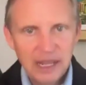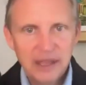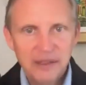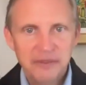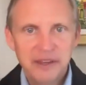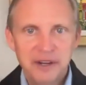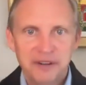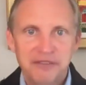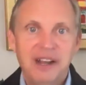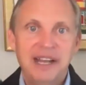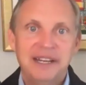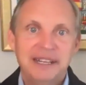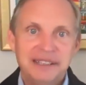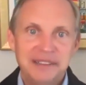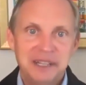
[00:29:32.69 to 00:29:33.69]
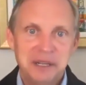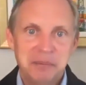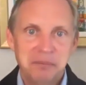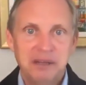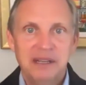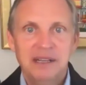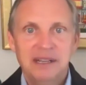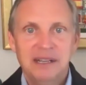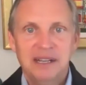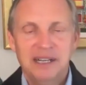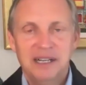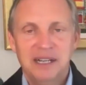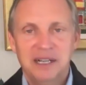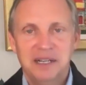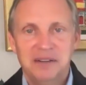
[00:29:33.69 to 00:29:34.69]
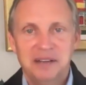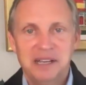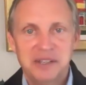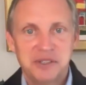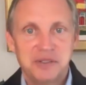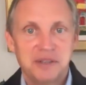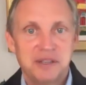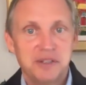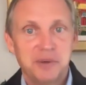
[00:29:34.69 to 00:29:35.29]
they're finding them as